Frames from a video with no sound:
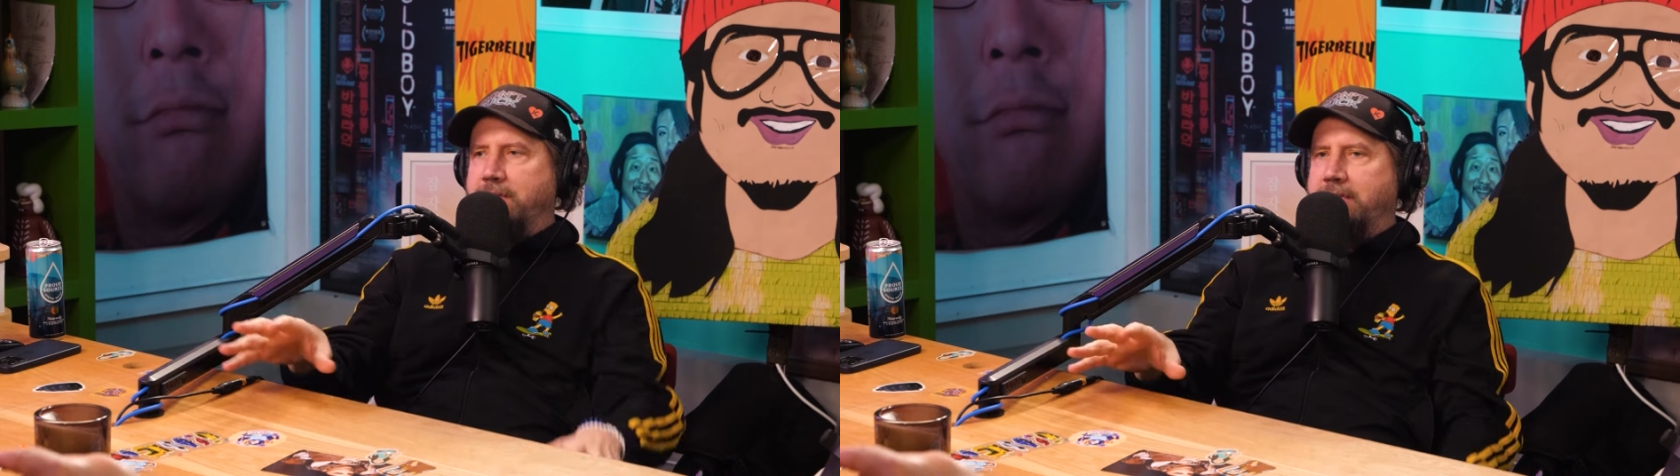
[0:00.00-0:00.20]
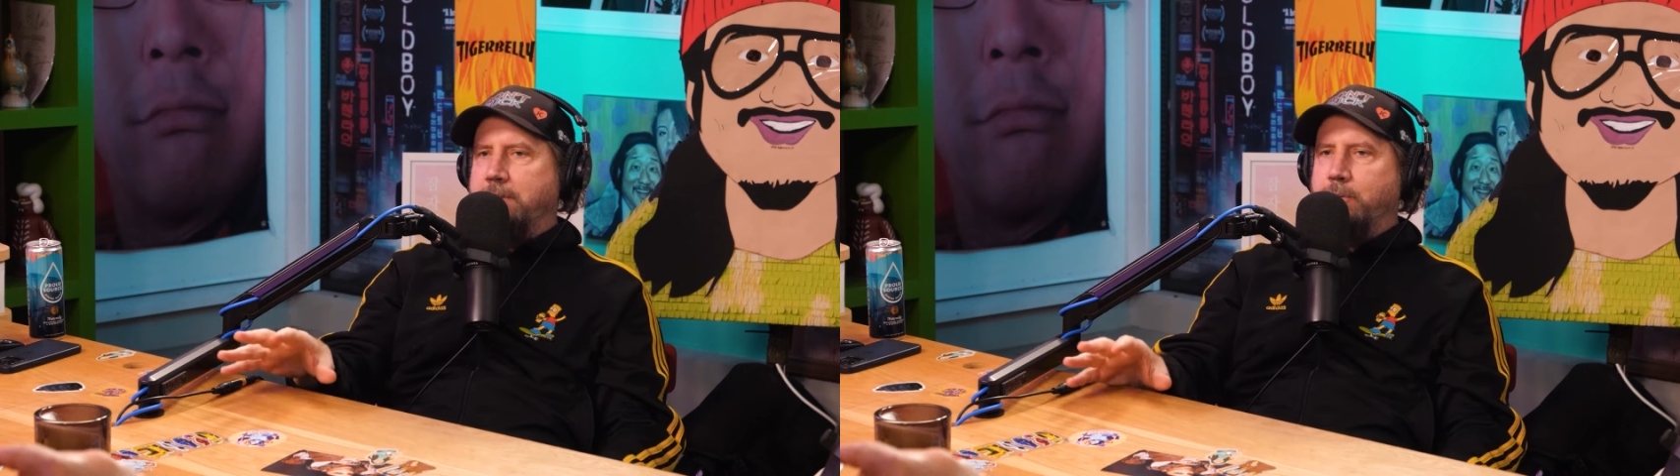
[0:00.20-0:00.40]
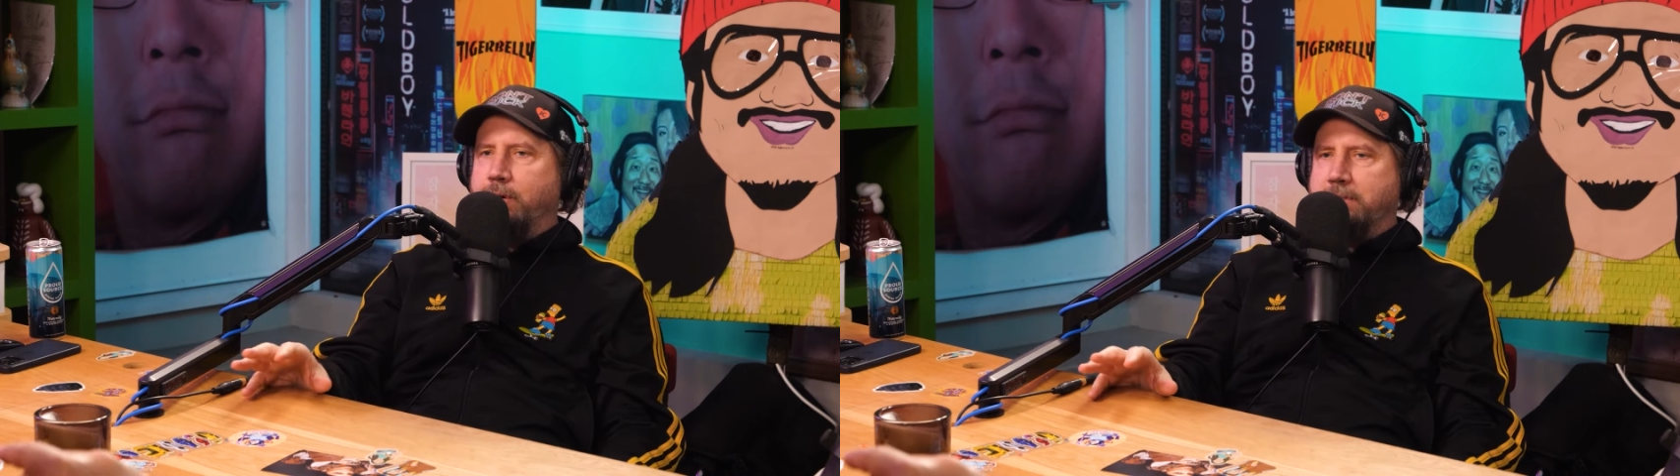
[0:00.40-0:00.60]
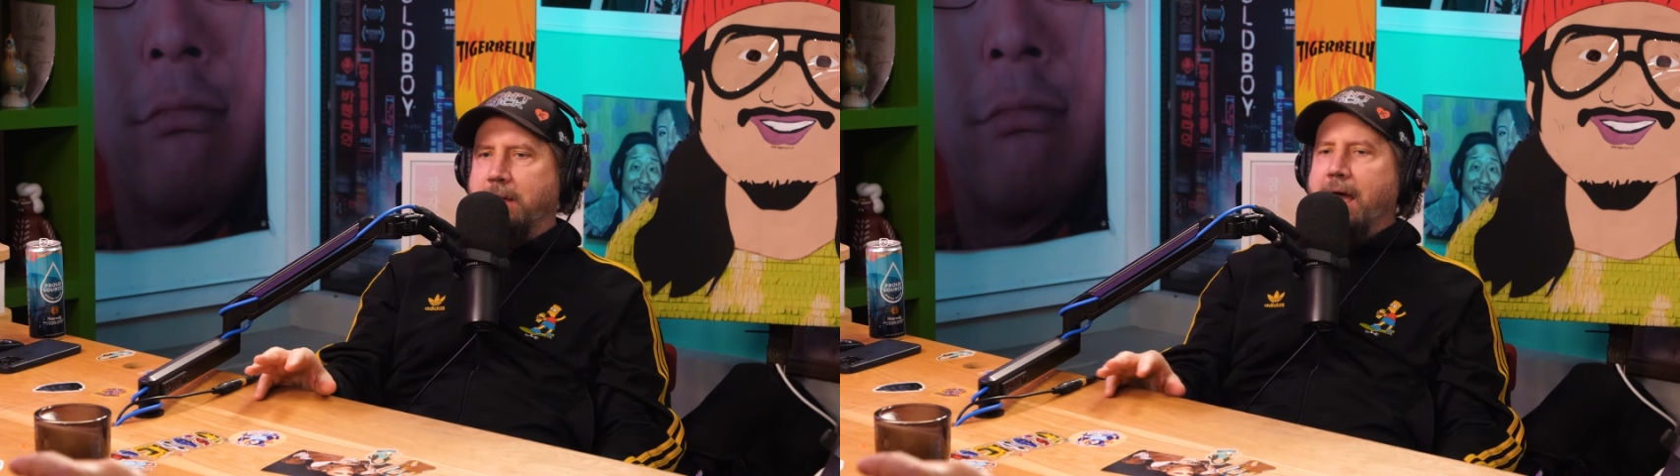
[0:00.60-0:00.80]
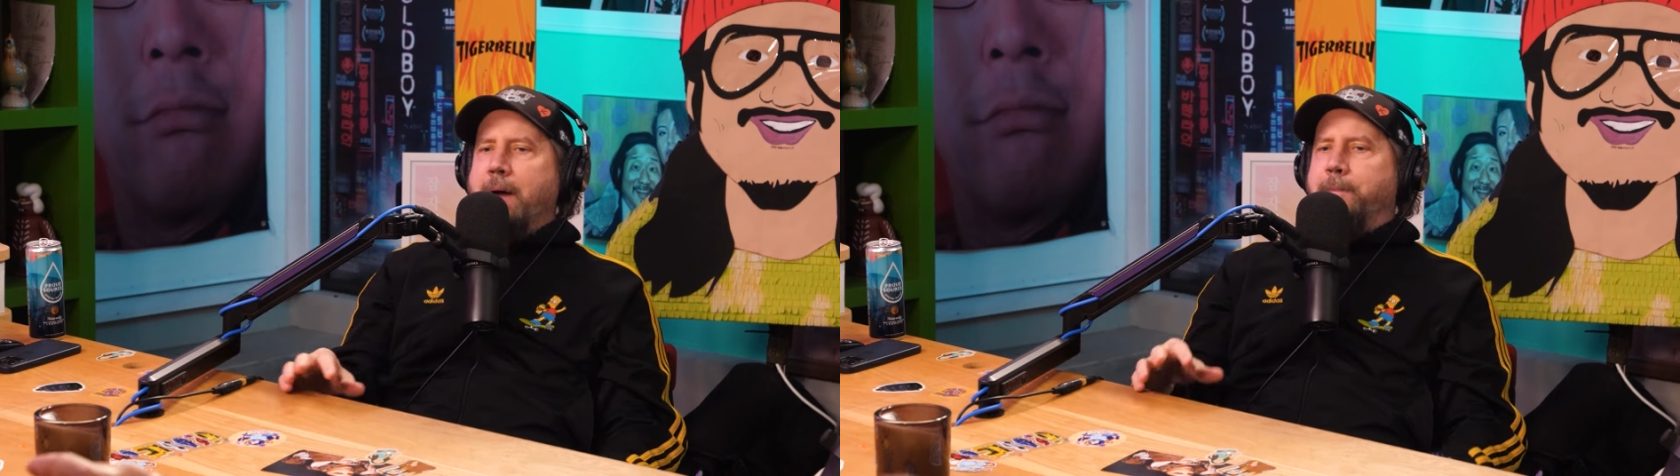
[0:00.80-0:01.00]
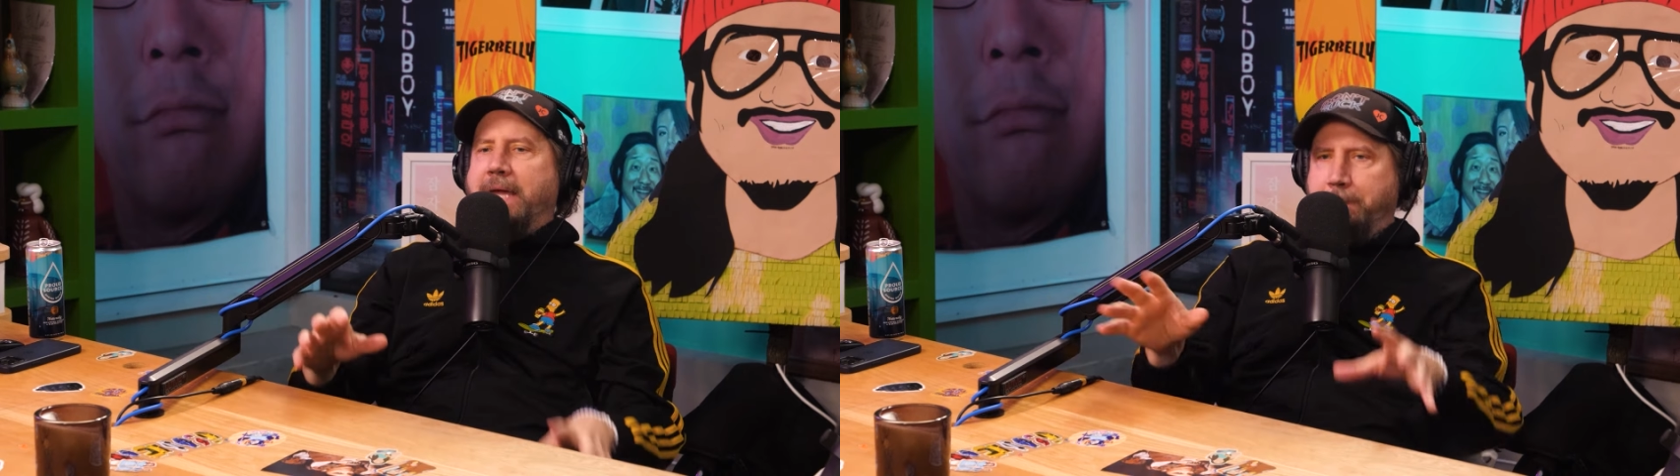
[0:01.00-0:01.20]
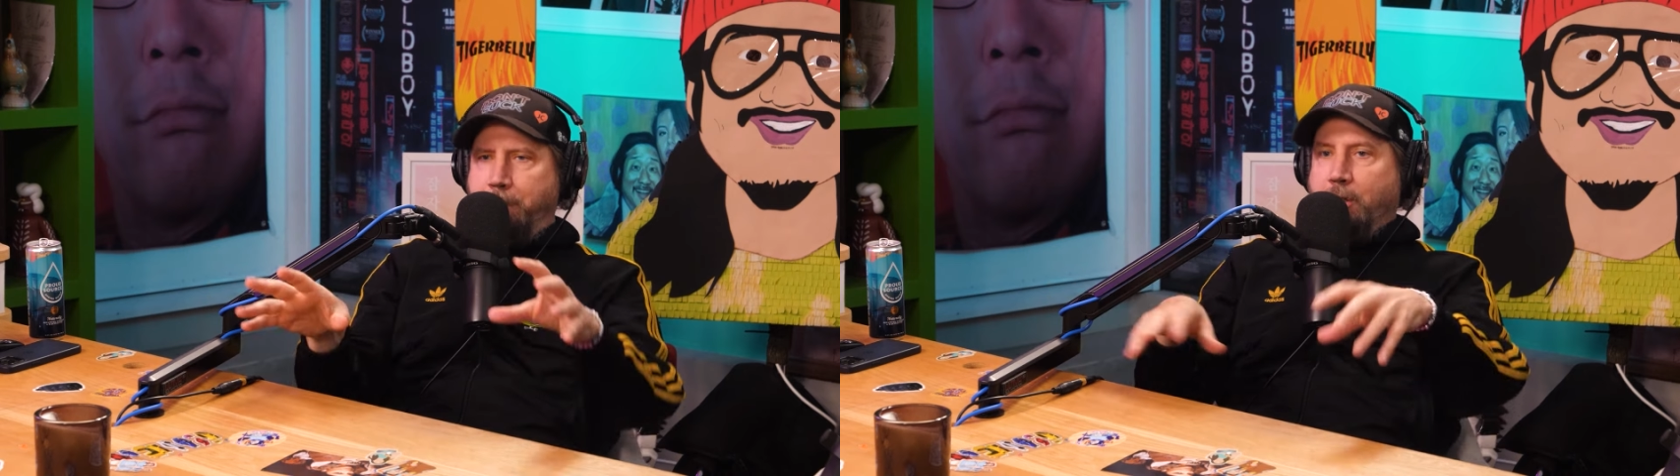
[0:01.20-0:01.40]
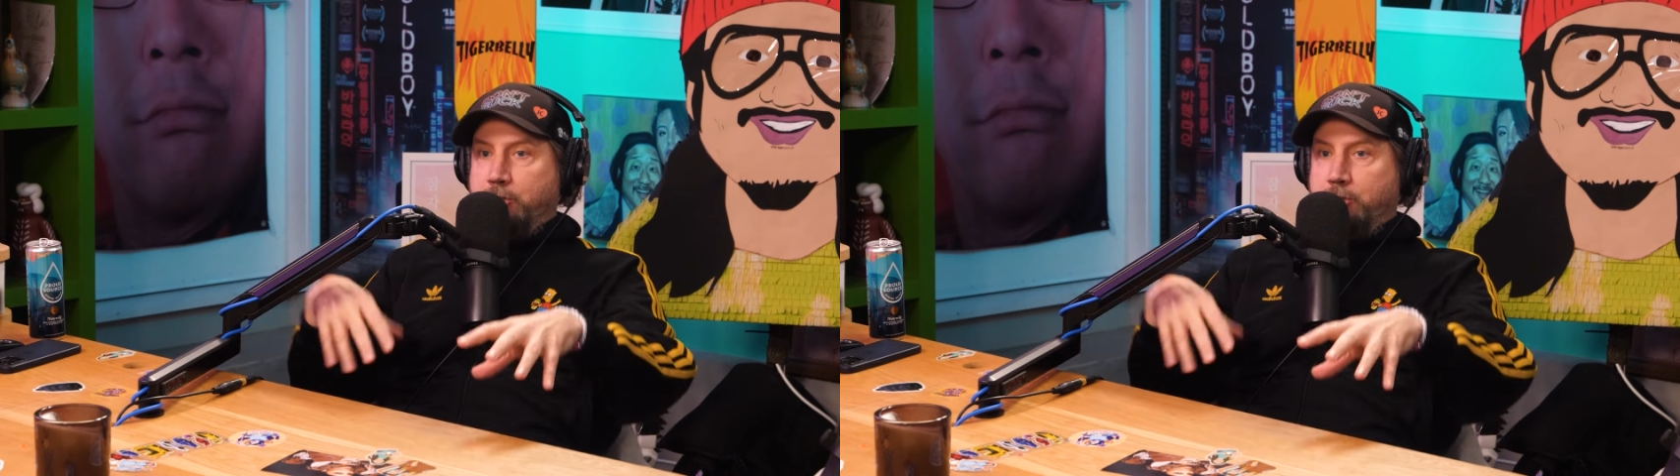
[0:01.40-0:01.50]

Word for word: I think they've been worked up. People,